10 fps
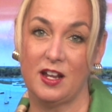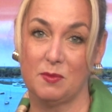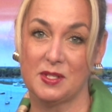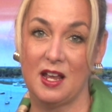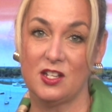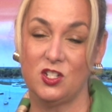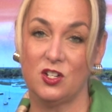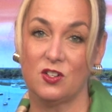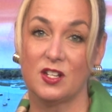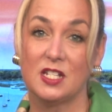items last
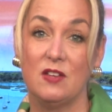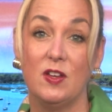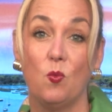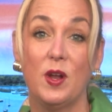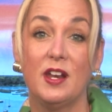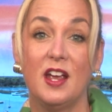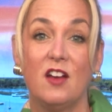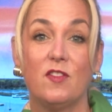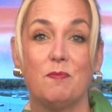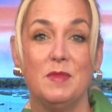year, saving
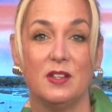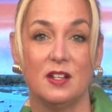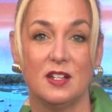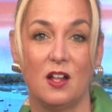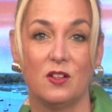$1.5 million.